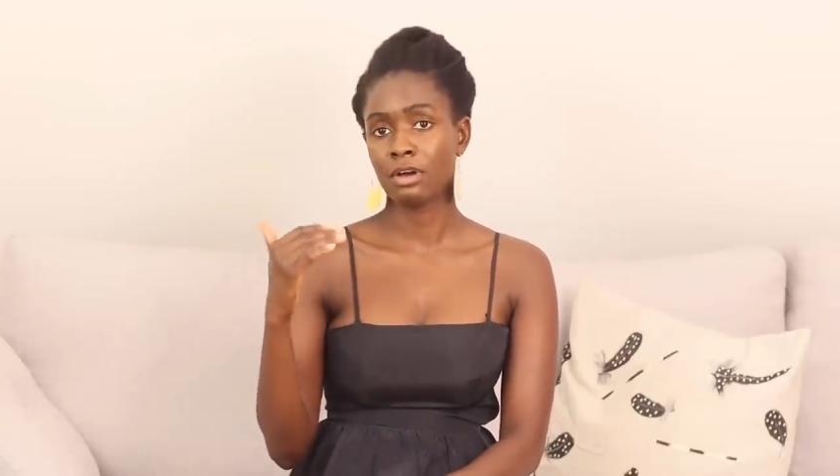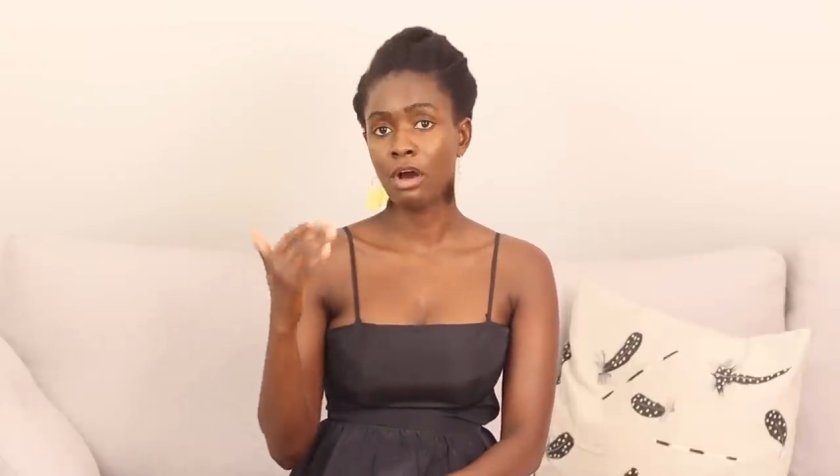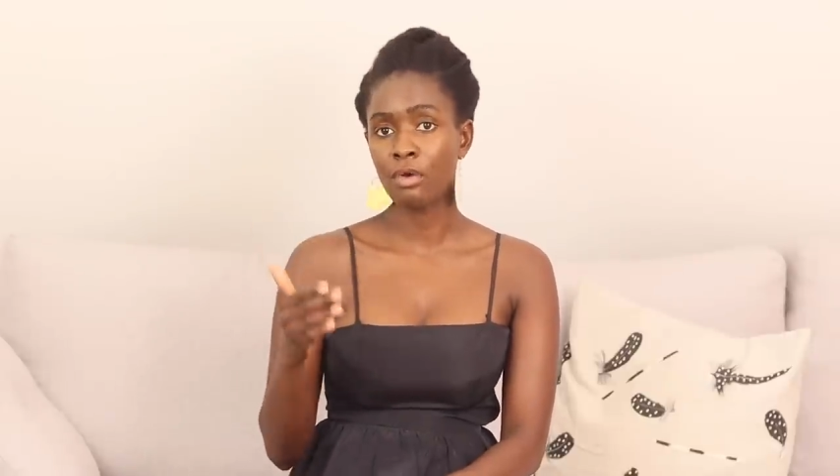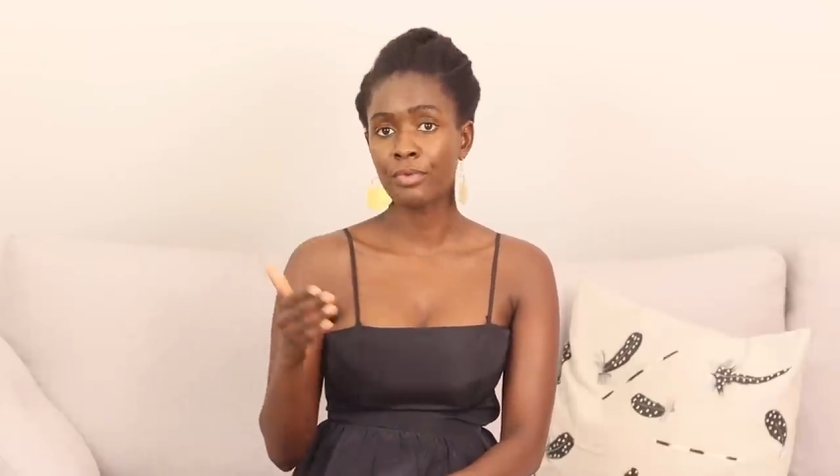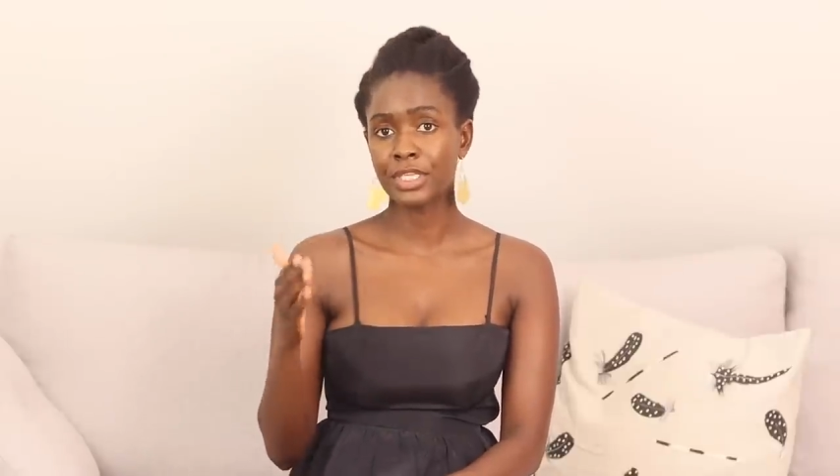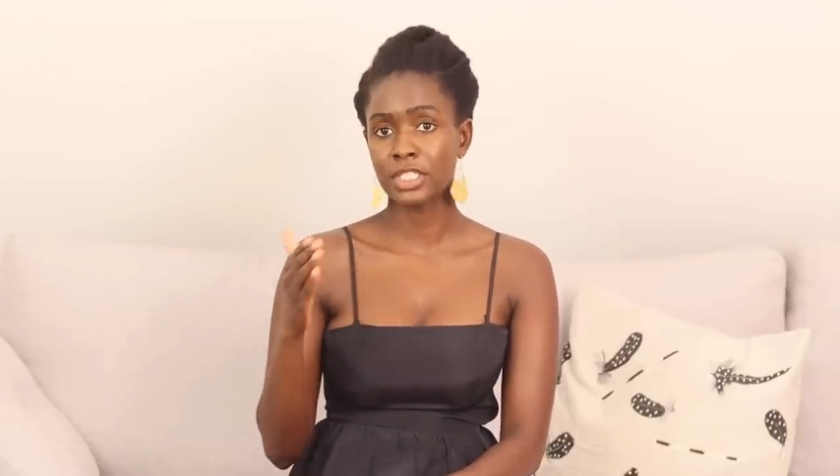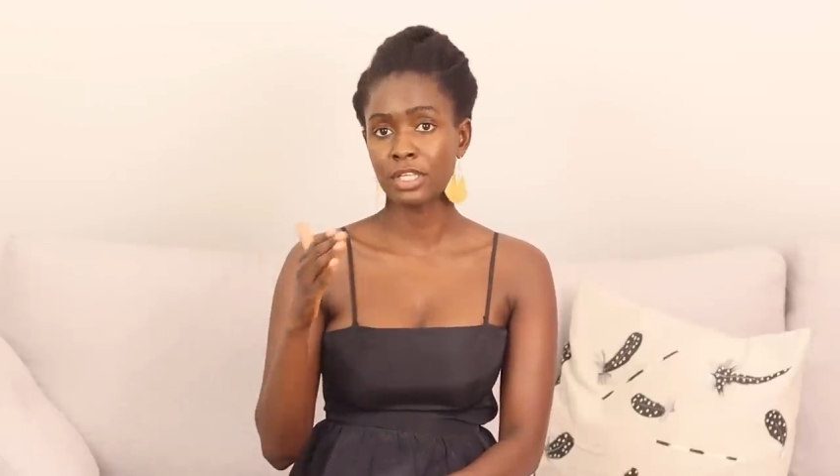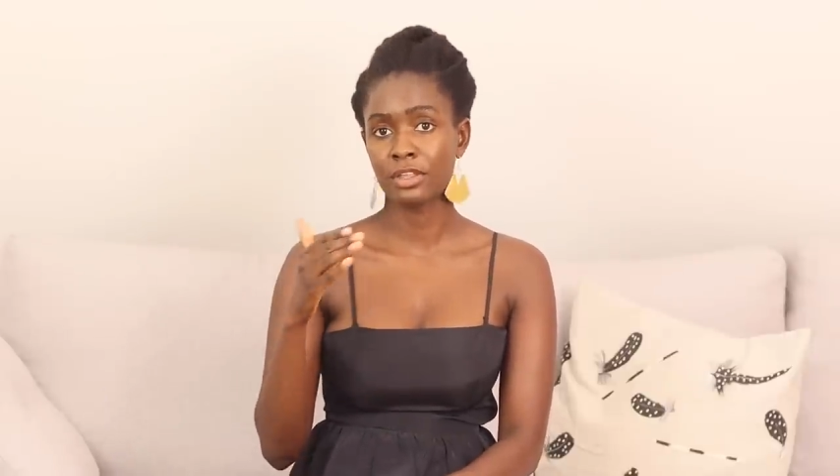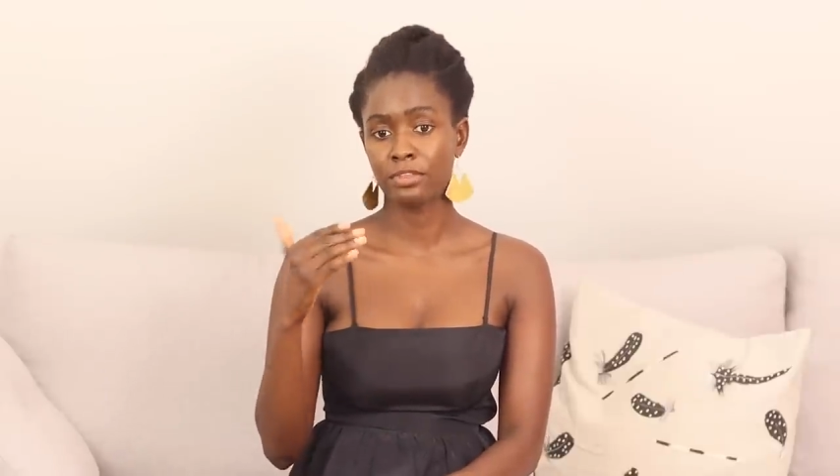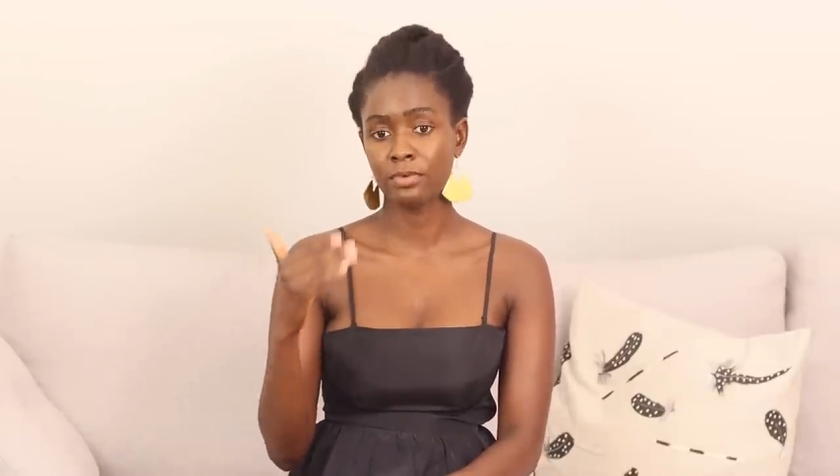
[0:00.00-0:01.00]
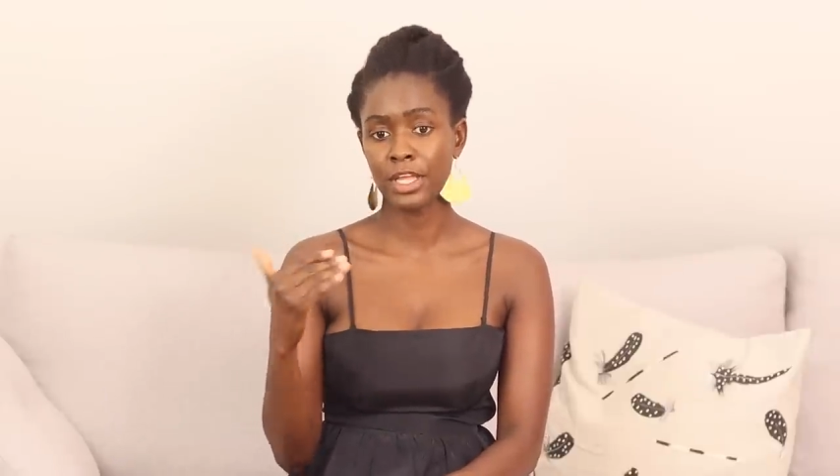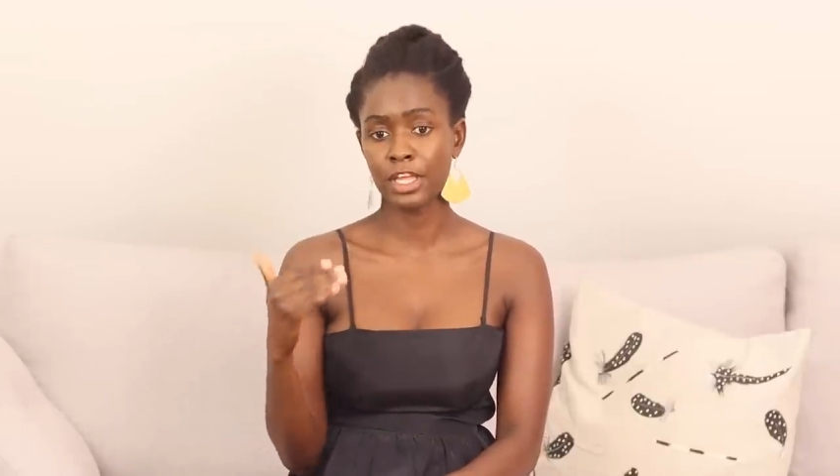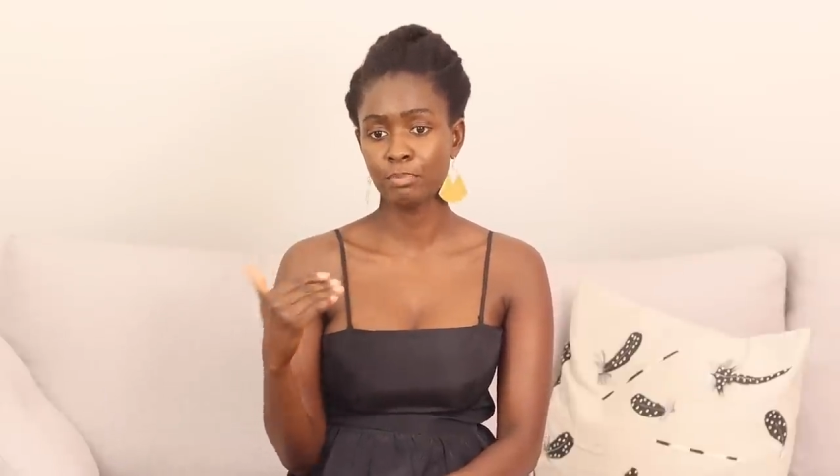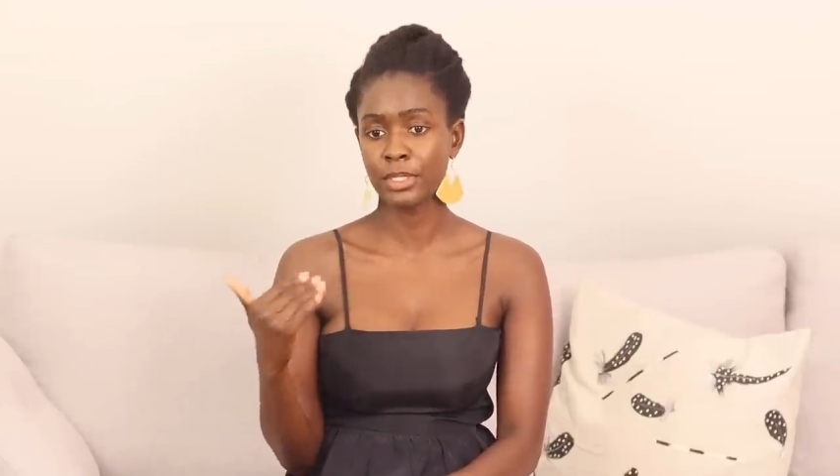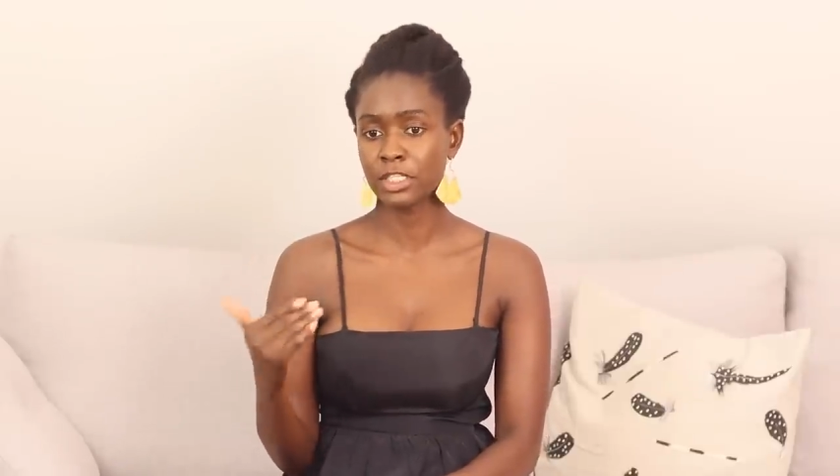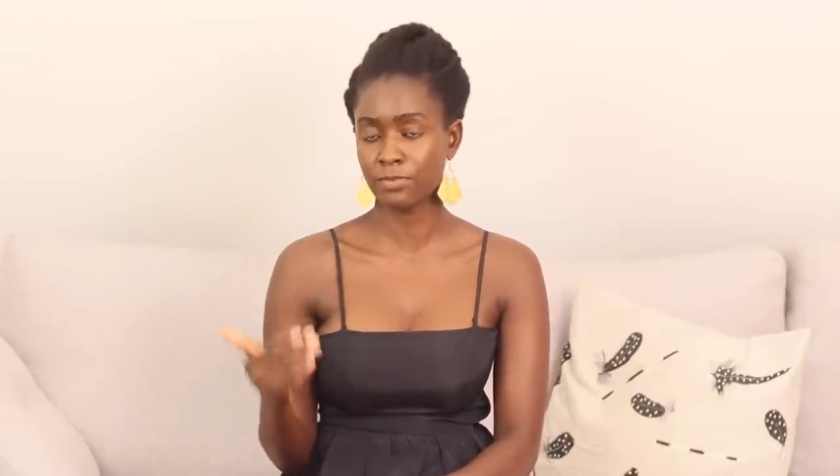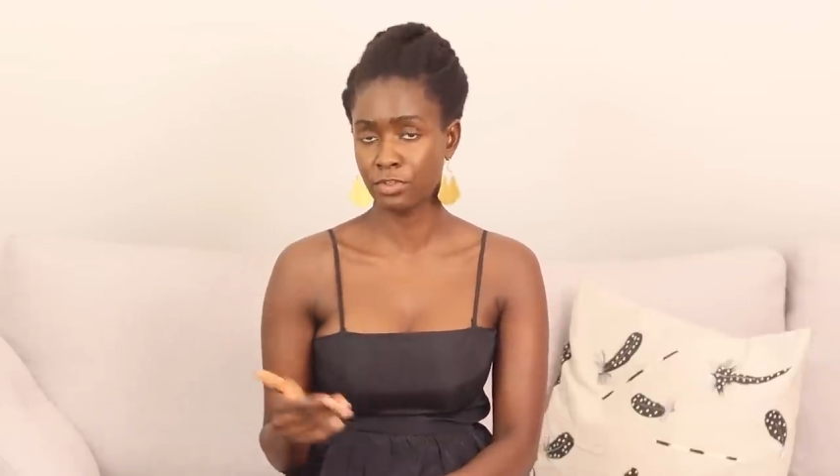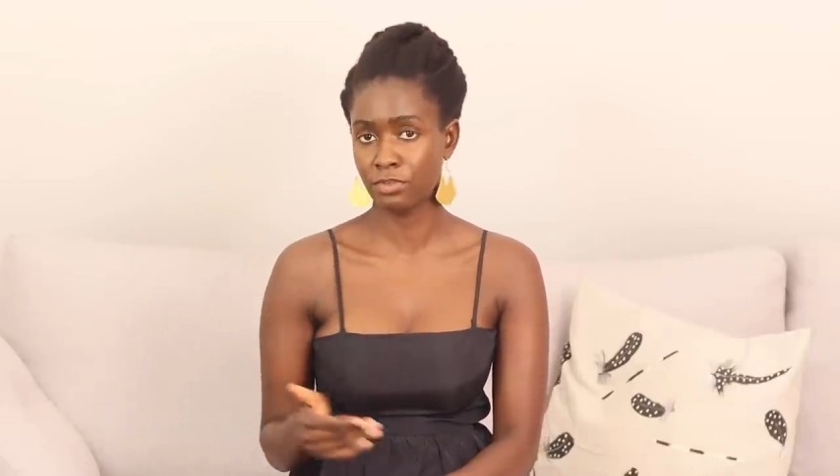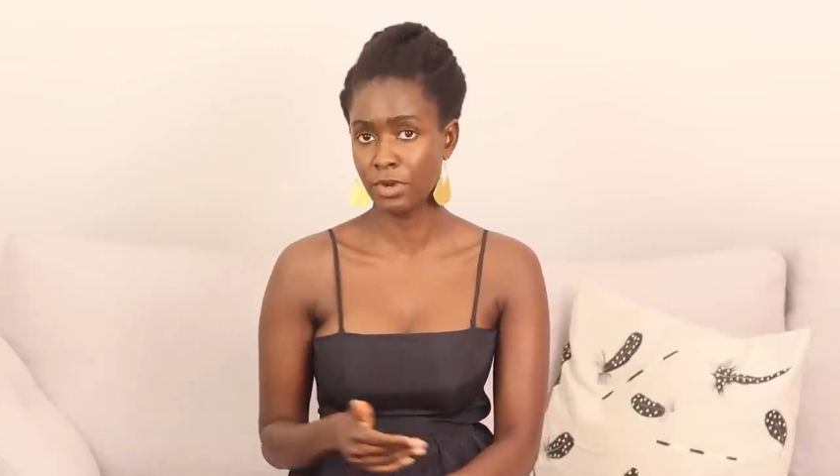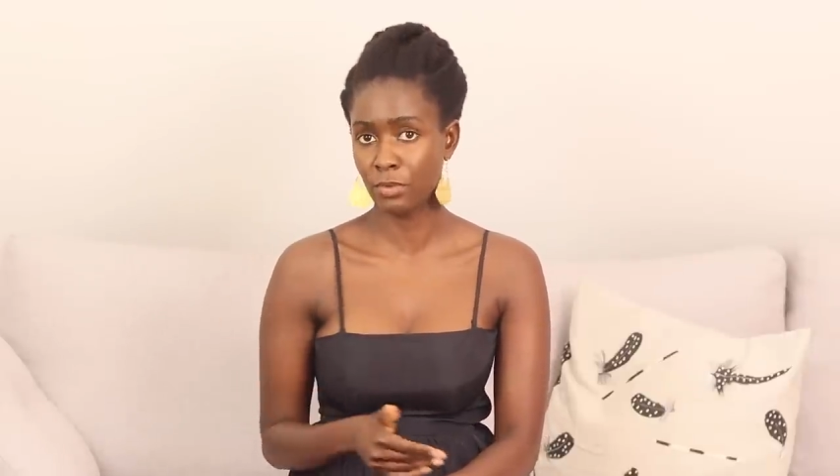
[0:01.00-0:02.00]
always three pills
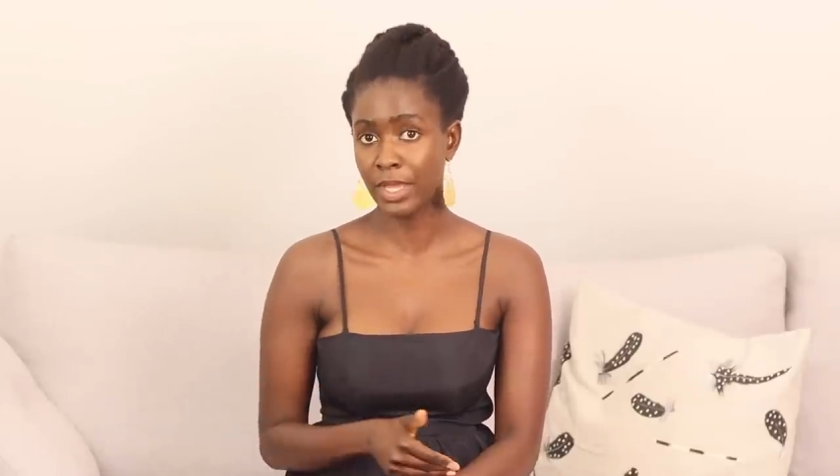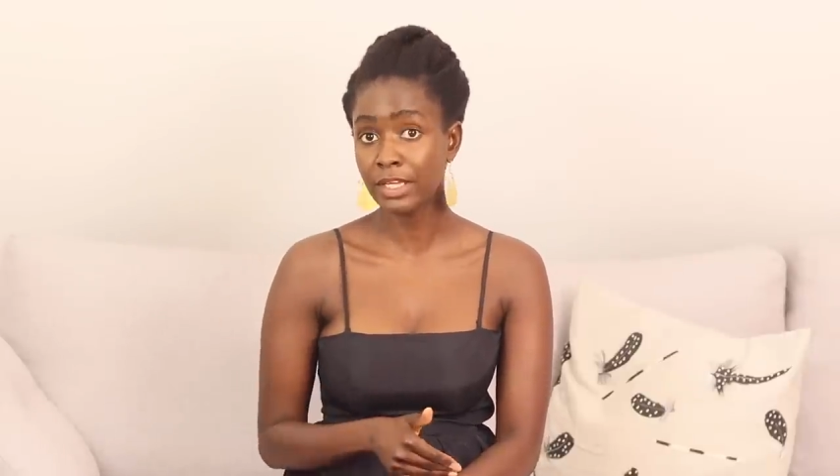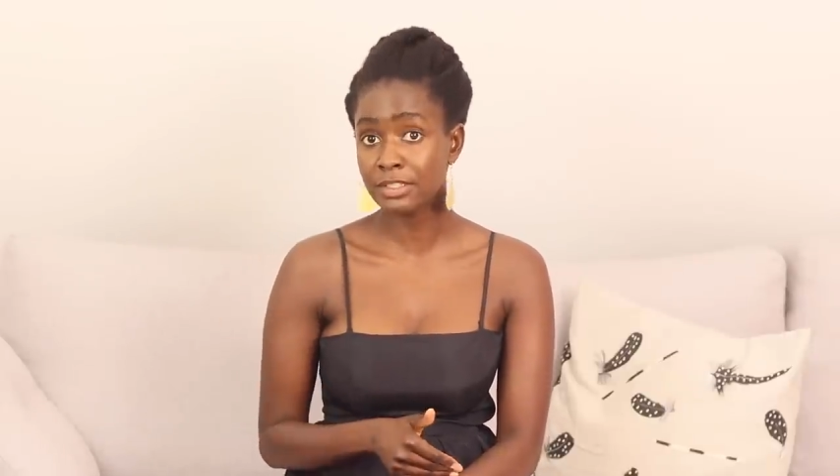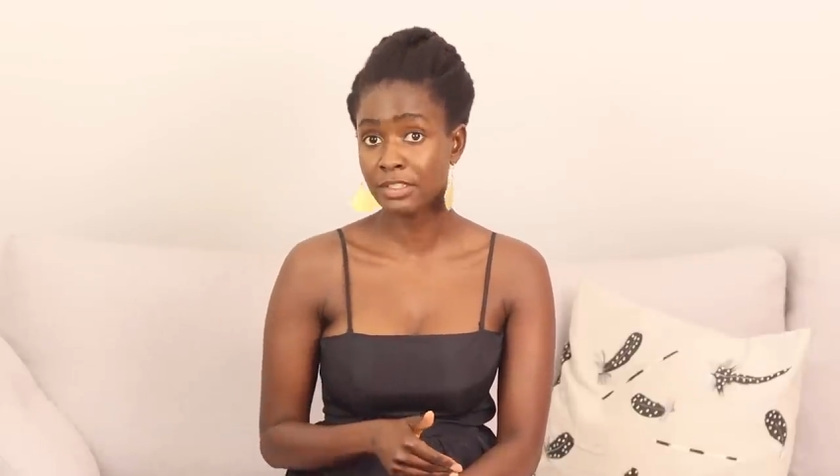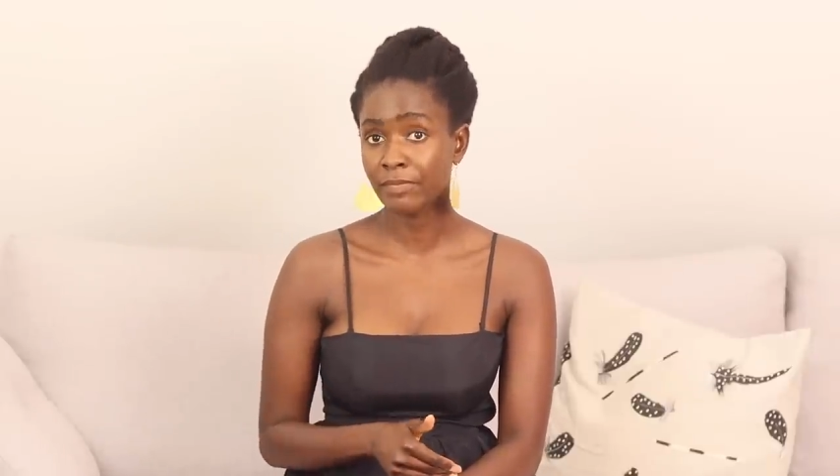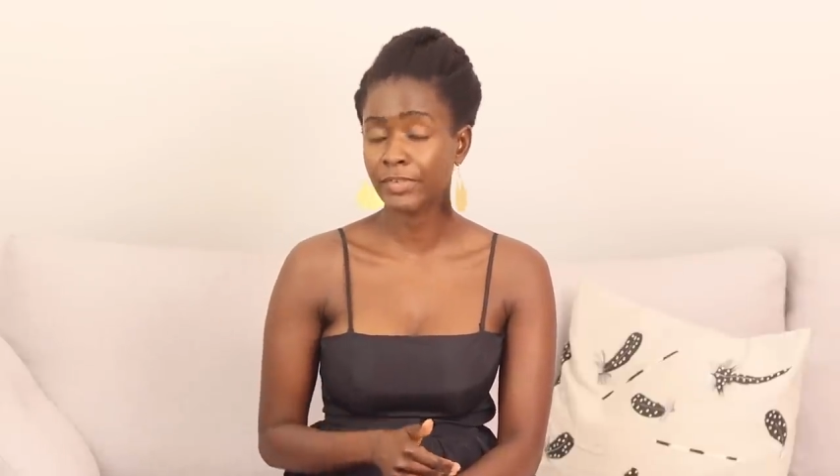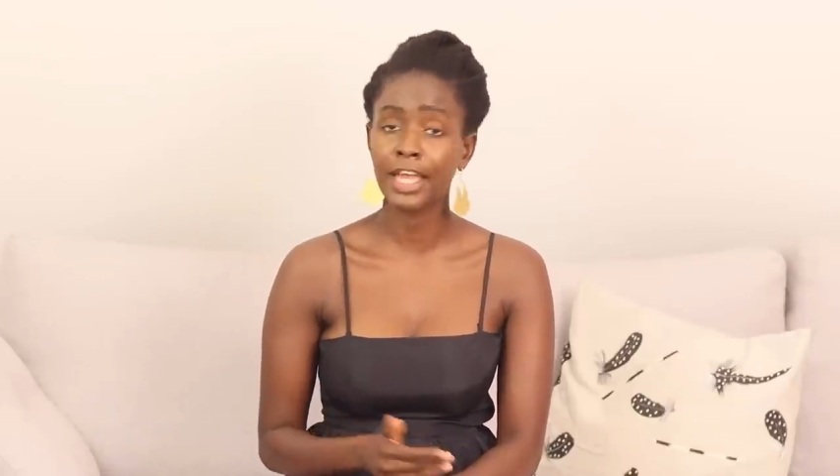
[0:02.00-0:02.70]
for three weeks,